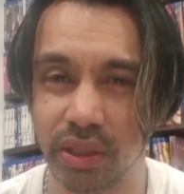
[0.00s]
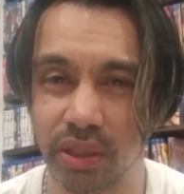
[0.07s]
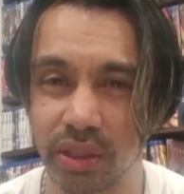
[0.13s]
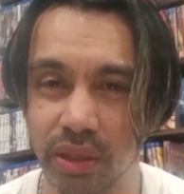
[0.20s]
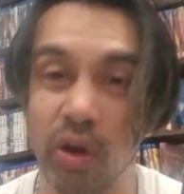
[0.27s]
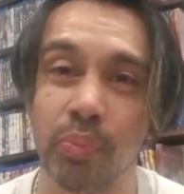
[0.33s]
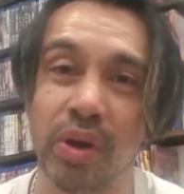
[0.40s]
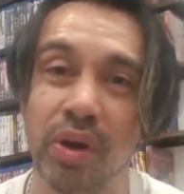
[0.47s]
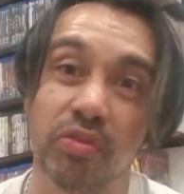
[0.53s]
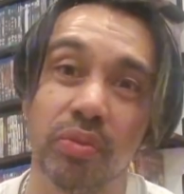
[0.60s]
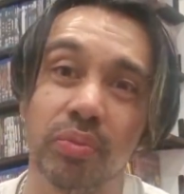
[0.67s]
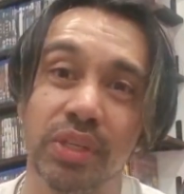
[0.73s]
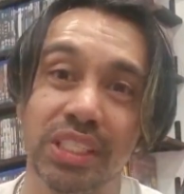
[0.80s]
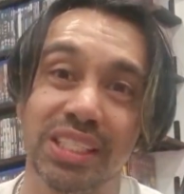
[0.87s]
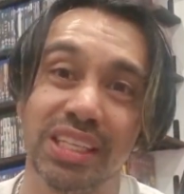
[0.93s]
Apart
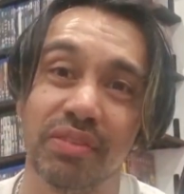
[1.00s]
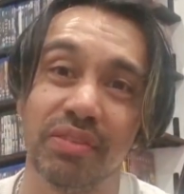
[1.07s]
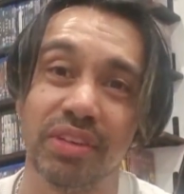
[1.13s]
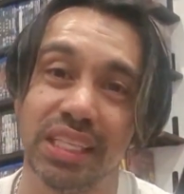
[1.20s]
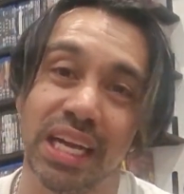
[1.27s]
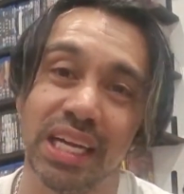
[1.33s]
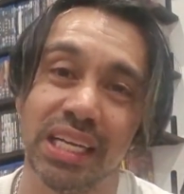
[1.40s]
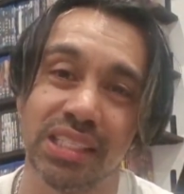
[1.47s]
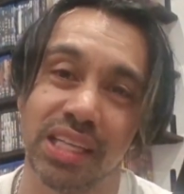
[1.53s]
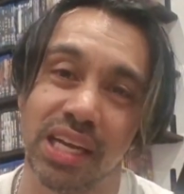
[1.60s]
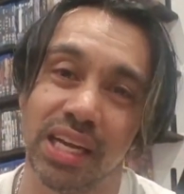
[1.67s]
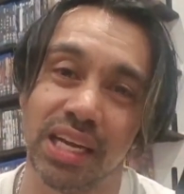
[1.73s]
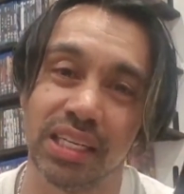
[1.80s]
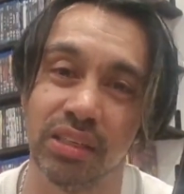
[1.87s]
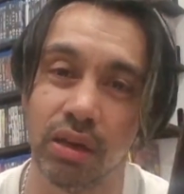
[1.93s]
from the 7 days that
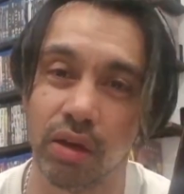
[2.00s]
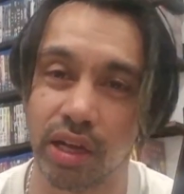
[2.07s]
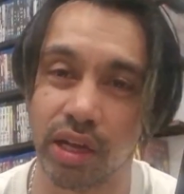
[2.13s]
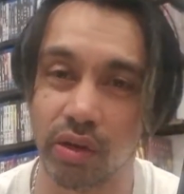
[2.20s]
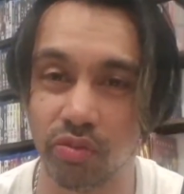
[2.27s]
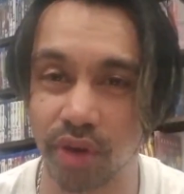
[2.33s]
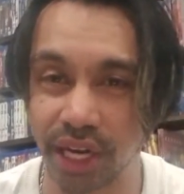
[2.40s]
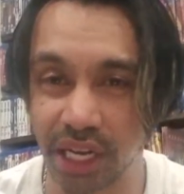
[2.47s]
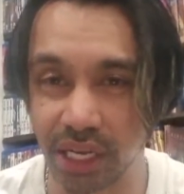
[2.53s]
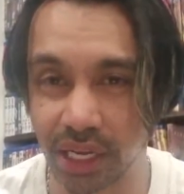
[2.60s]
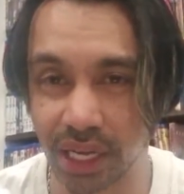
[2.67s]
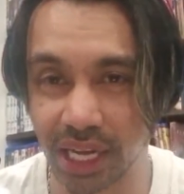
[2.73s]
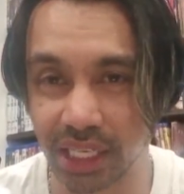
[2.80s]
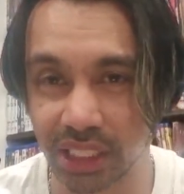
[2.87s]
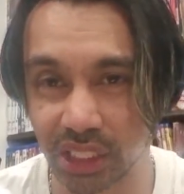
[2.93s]
had like a
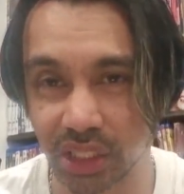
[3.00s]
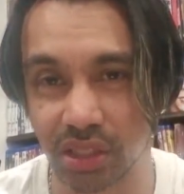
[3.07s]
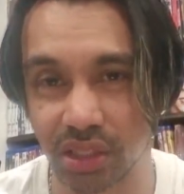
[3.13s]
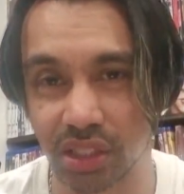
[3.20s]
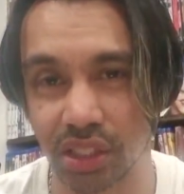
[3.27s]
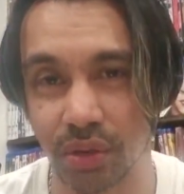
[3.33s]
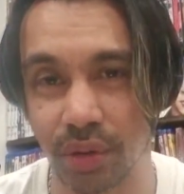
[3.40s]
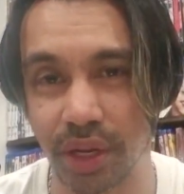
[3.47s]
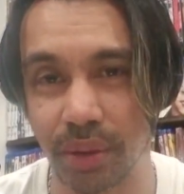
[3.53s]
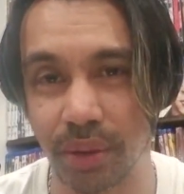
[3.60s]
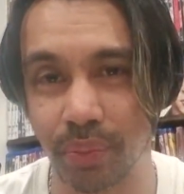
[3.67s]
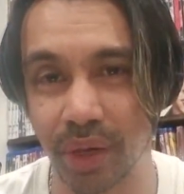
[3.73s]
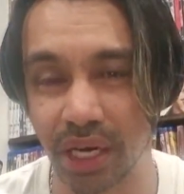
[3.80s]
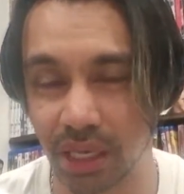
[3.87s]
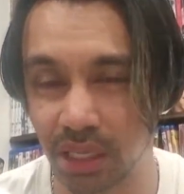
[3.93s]
Ring-esque to it,
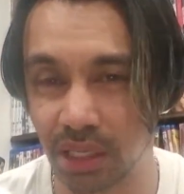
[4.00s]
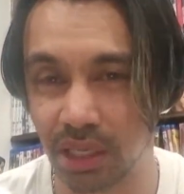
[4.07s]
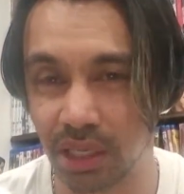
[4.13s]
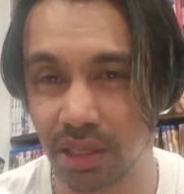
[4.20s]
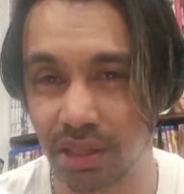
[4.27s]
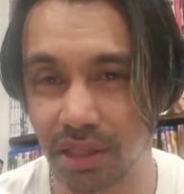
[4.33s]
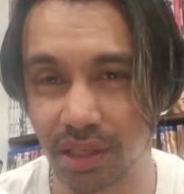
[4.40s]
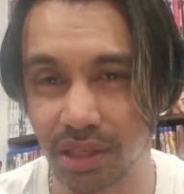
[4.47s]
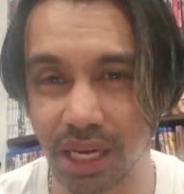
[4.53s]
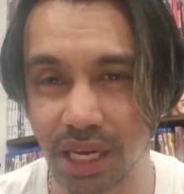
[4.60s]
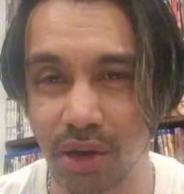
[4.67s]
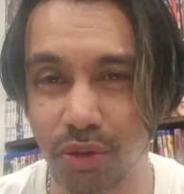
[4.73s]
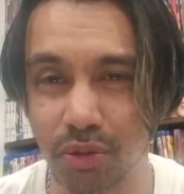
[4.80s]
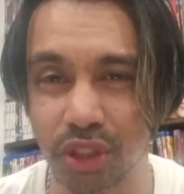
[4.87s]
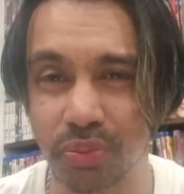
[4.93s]
but the
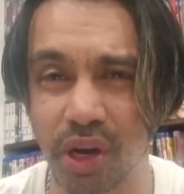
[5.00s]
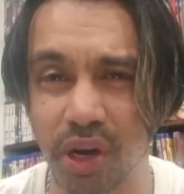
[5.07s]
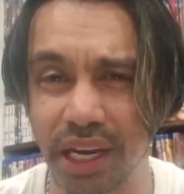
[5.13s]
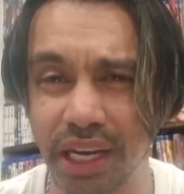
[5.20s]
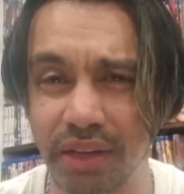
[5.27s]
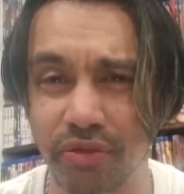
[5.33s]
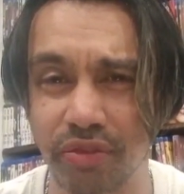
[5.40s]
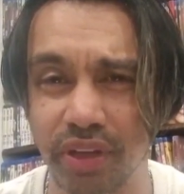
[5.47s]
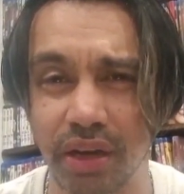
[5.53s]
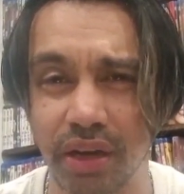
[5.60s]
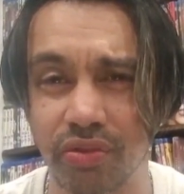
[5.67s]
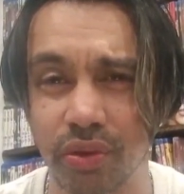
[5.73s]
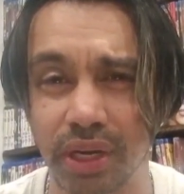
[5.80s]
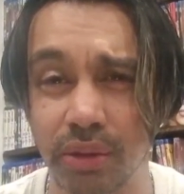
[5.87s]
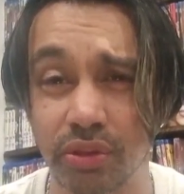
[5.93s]
whole smiling thing, I
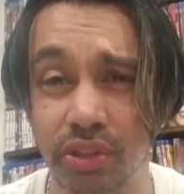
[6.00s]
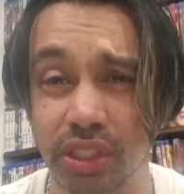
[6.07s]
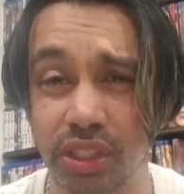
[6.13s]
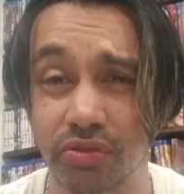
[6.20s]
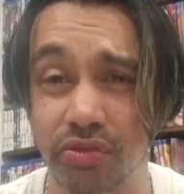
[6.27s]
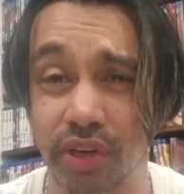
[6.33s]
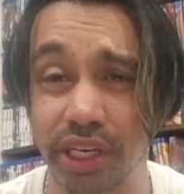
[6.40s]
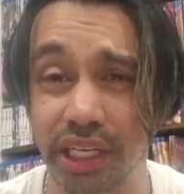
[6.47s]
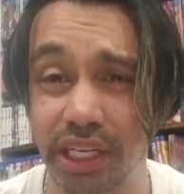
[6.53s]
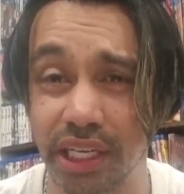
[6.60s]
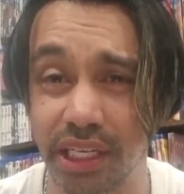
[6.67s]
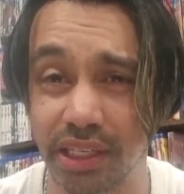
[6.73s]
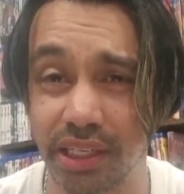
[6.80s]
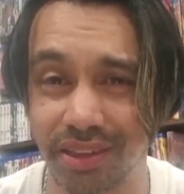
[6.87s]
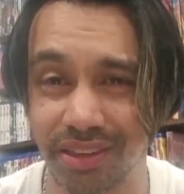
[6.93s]
thought that was just
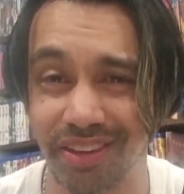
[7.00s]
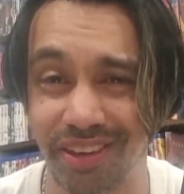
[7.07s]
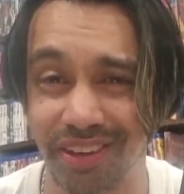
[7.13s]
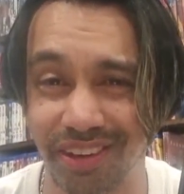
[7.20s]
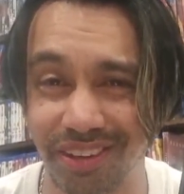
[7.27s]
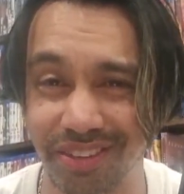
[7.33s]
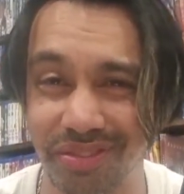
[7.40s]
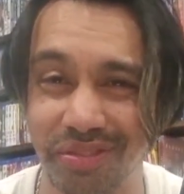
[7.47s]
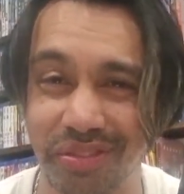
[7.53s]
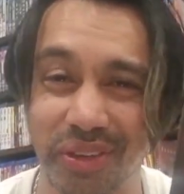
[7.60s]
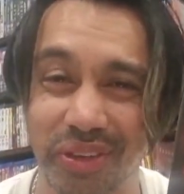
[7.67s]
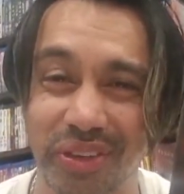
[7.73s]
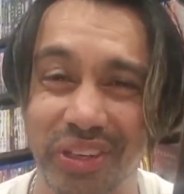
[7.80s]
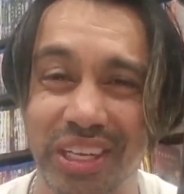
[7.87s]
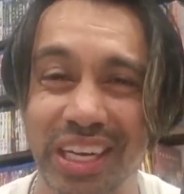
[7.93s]
freaky. I
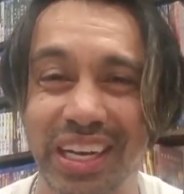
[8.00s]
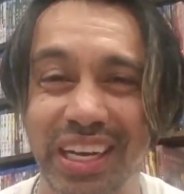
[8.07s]
thought.